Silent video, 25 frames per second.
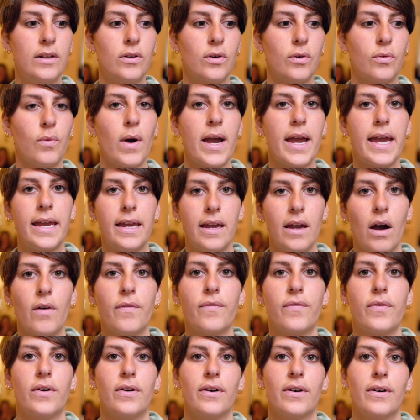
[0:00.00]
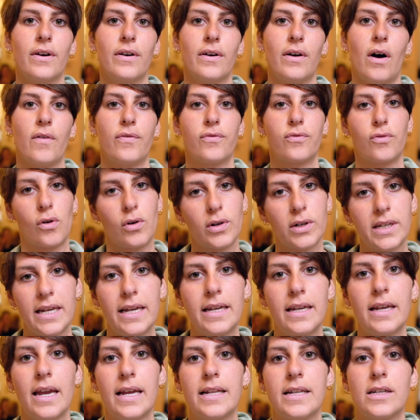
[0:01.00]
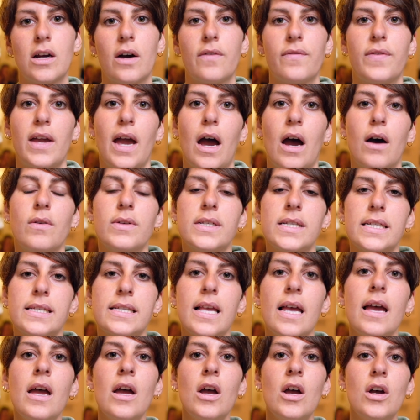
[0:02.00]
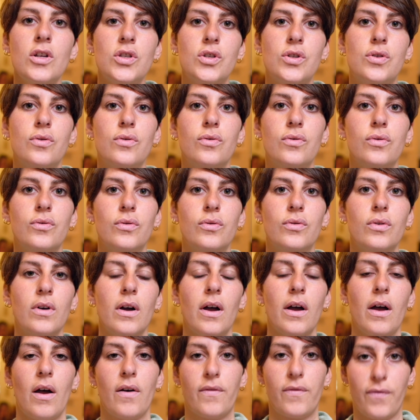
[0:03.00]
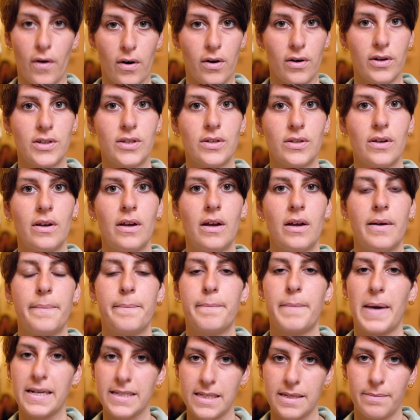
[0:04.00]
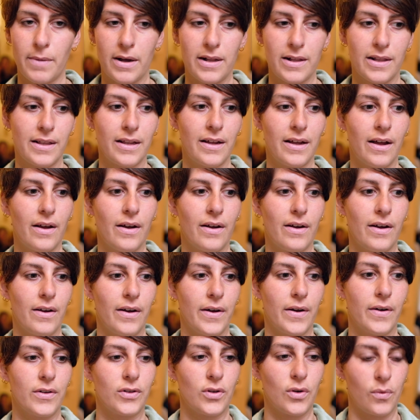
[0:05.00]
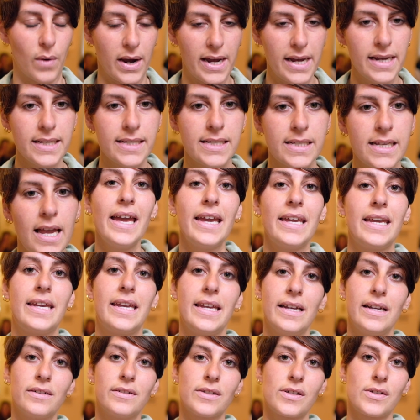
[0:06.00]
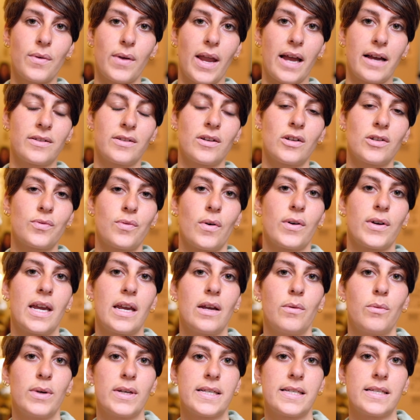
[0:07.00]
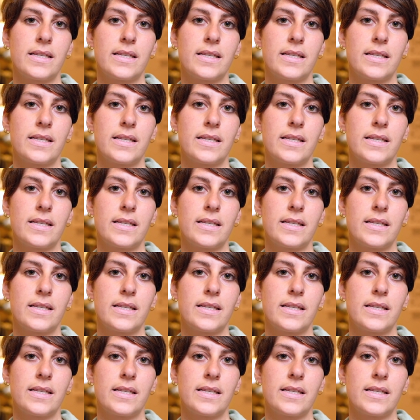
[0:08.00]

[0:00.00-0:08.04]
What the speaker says: the way of working in coffee houses to avoid maximal the waste. Here we are not working with